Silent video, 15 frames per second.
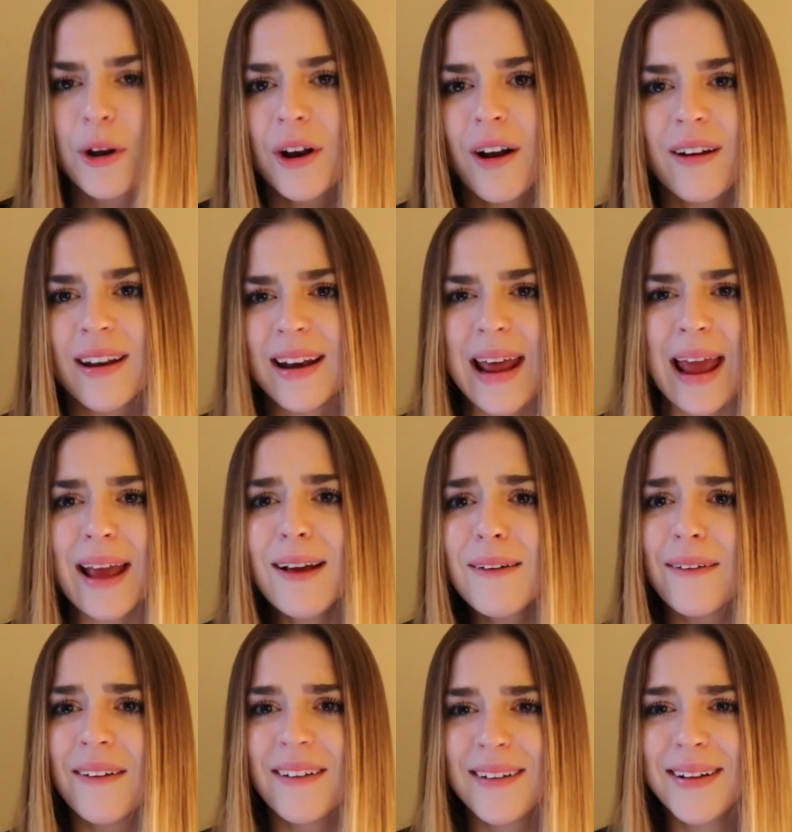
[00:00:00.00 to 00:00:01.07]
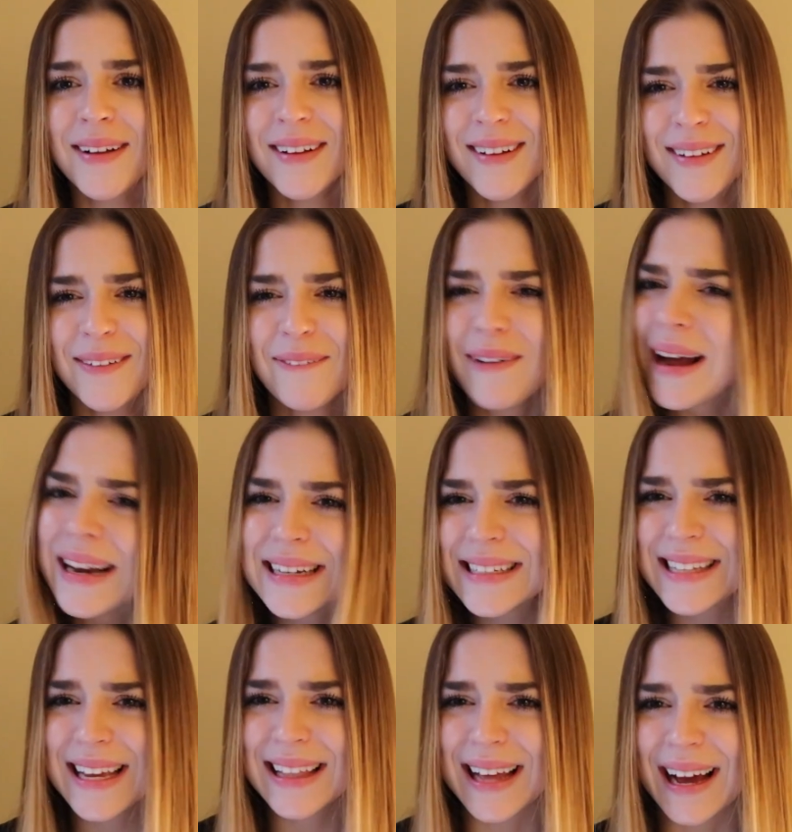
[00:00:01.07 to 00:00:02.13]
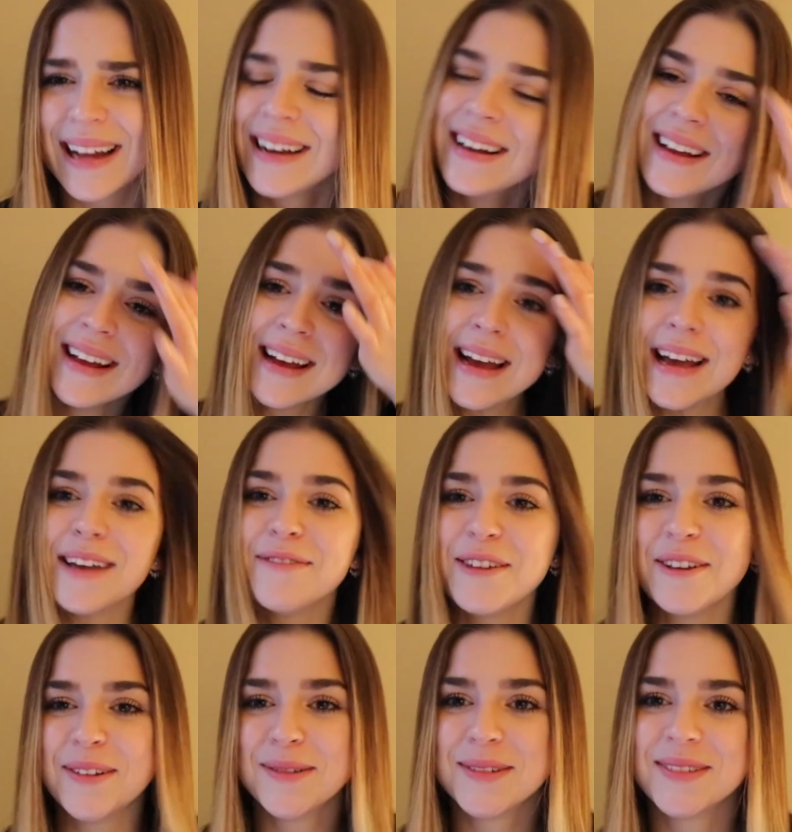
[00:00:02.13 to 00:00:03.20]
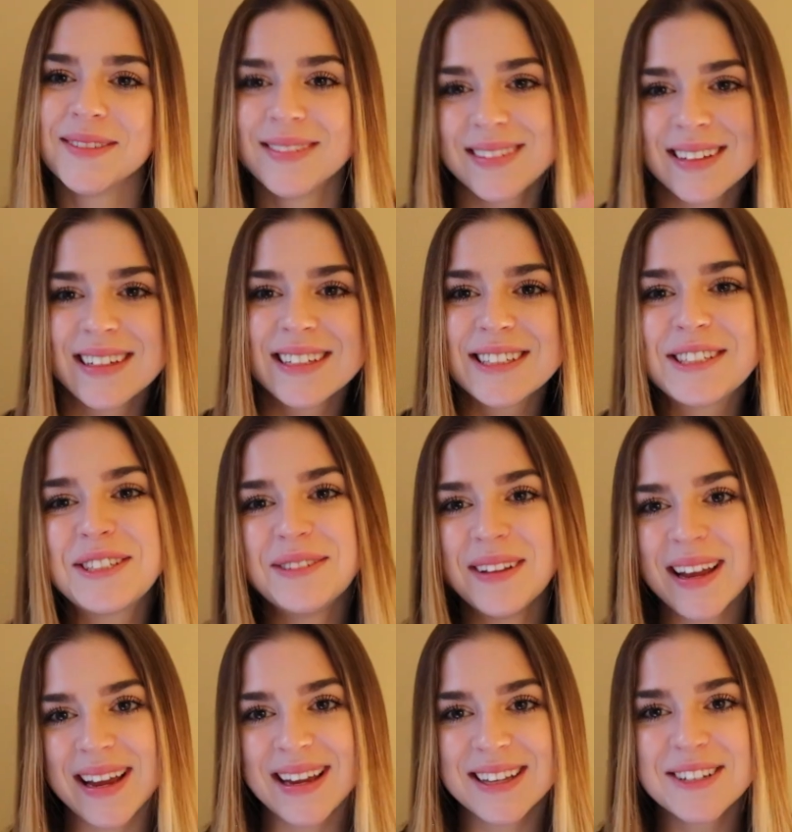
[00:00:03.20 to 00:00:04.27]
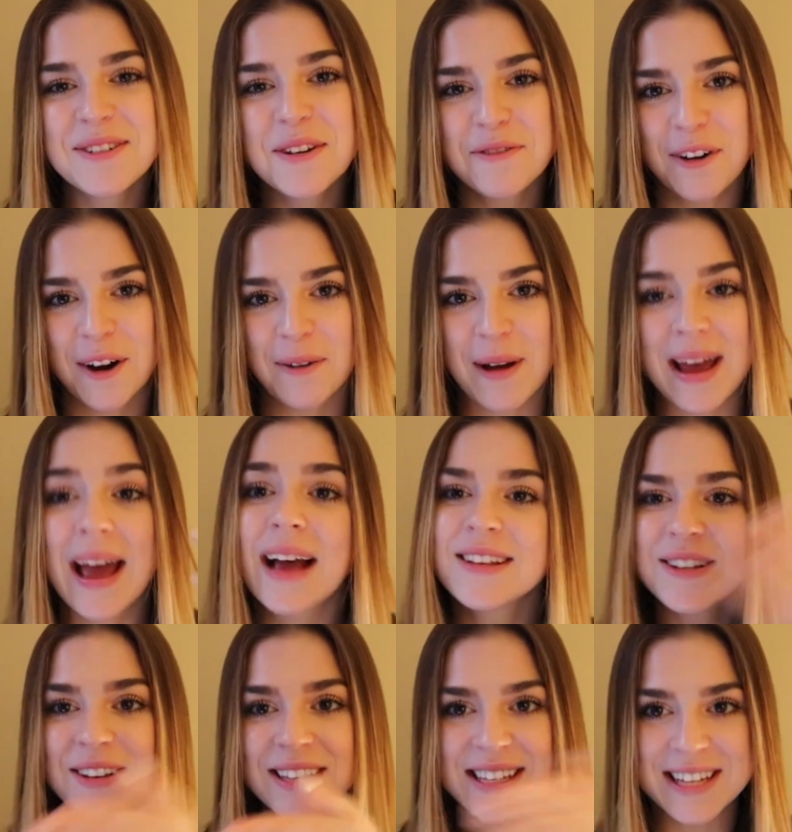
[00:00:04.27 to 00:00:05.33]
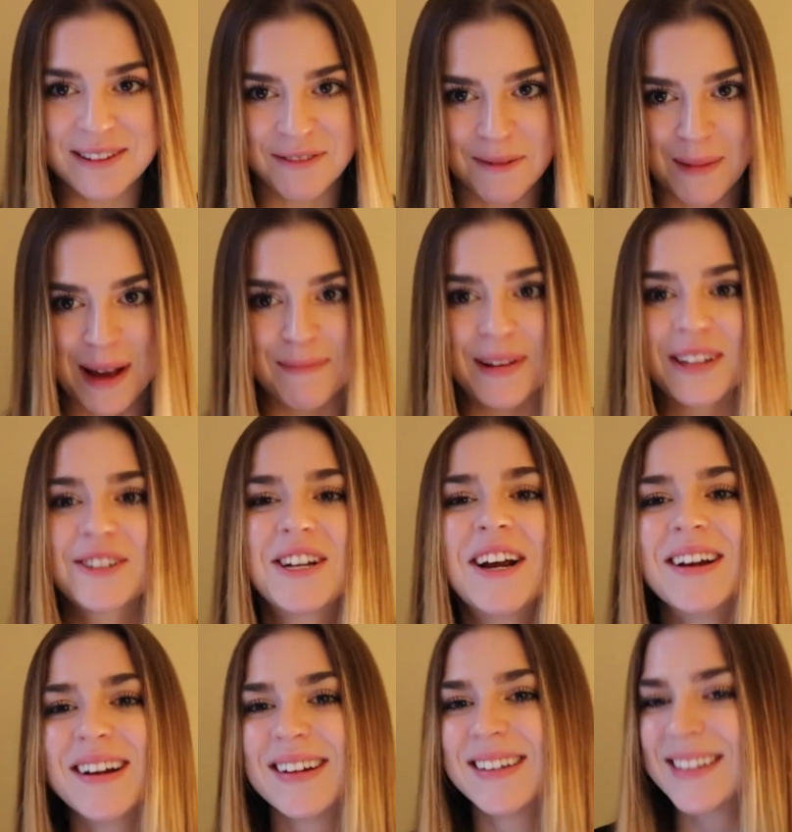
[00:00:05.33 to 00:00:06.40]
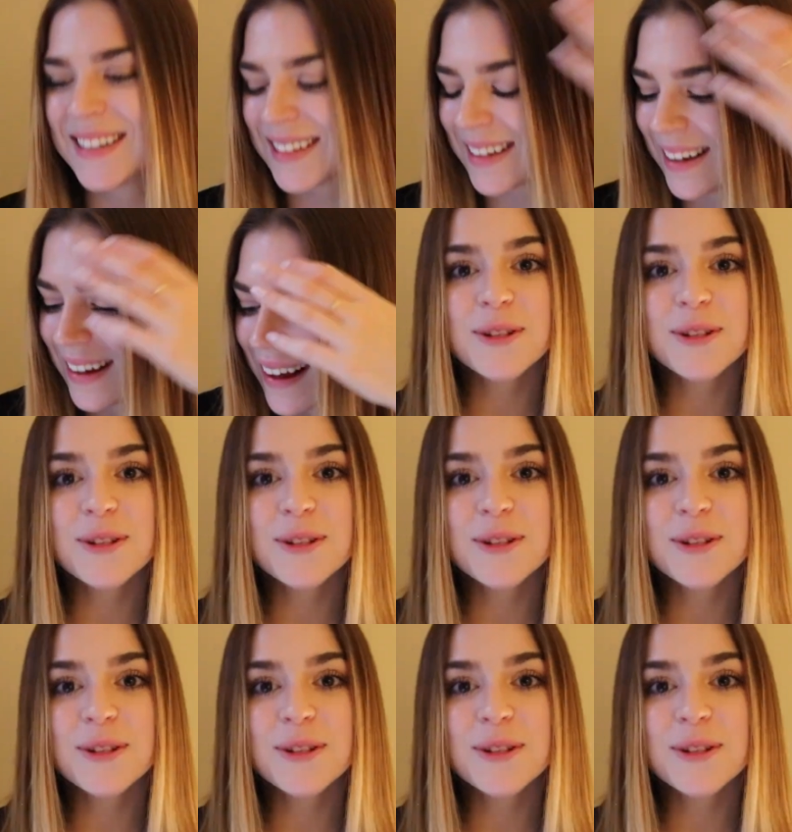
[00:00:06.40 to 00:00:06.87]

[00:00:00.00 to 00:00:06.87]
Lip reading: On an angle. Why did I say that? If you like do it far away, as you can see from my pictures.